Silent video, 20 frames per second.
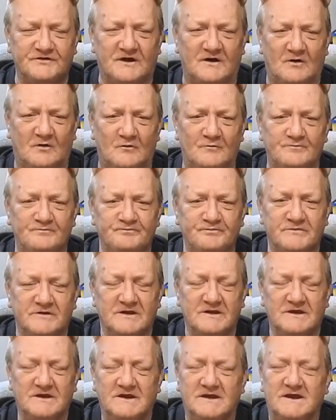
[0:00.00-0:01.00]
So,
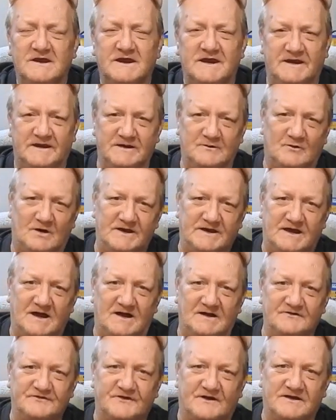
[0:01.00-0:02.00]
anyway,
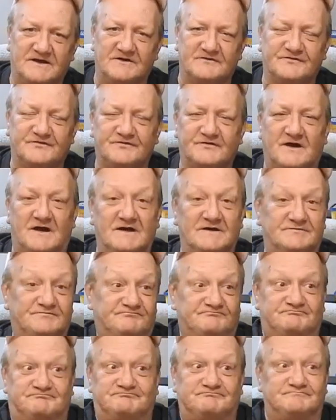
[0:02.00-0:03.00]
guys, I guess I
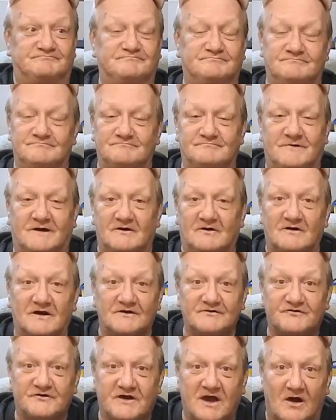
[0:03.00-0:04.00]
better
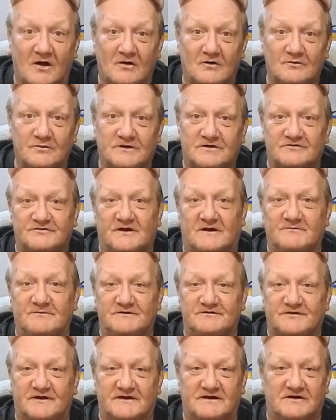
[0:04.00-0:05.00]
let you go because I've
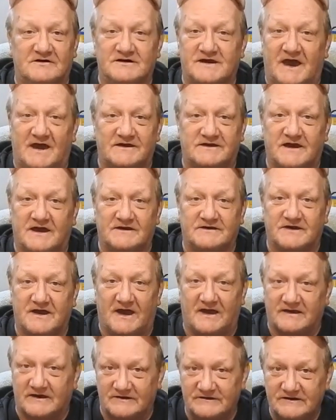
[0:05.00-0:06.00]
been sitting here yak, yak,
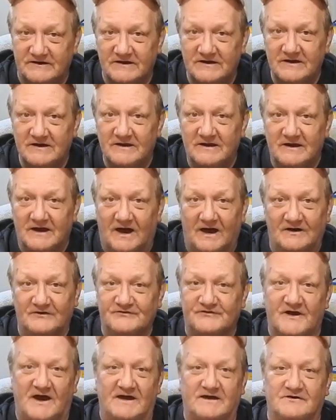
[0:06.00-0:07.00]
yakking. I
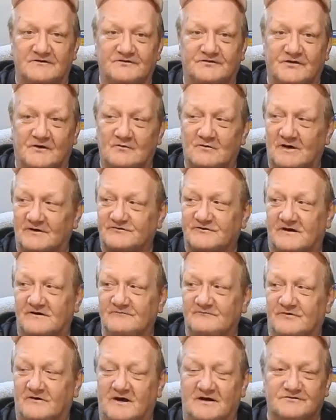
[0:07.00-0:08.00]
was yakking so much
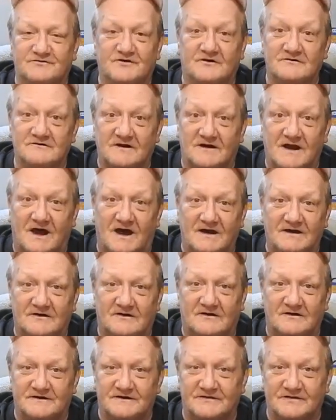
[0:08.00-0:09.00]
I forgot to turn the light
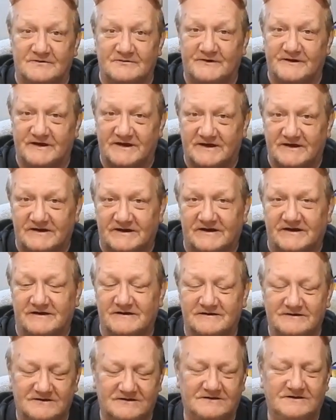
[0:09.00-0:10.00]
on in the beginning.
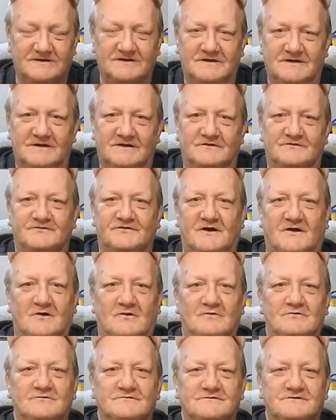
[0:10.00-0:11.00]

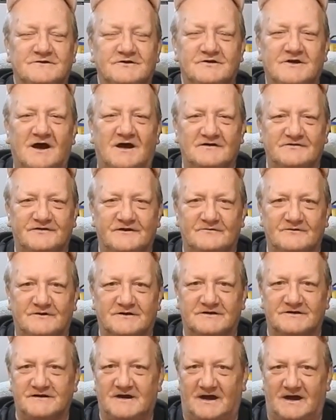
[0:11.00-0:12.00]
So, you guys have a
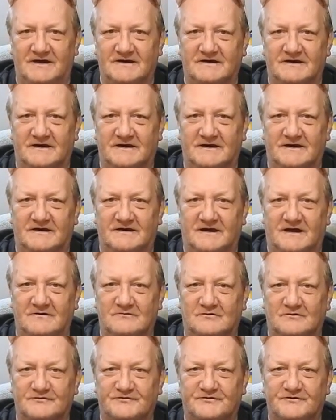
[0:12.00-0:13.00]
good night, and
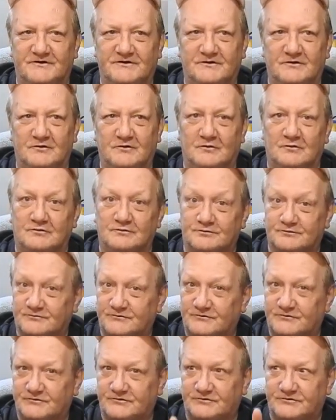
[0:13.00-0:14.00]
I will see you
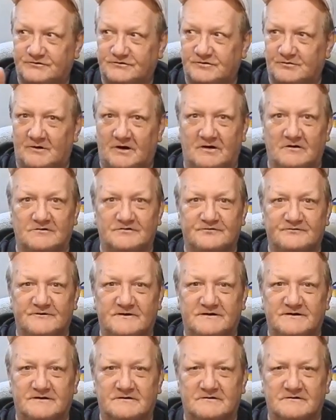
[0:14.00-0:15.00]
tomorrow's
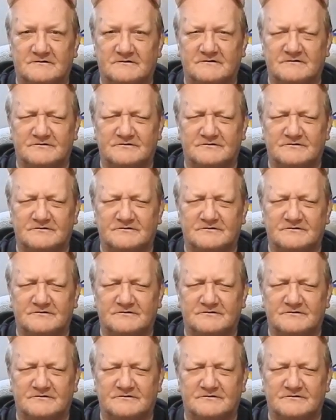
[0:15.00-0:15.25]
video.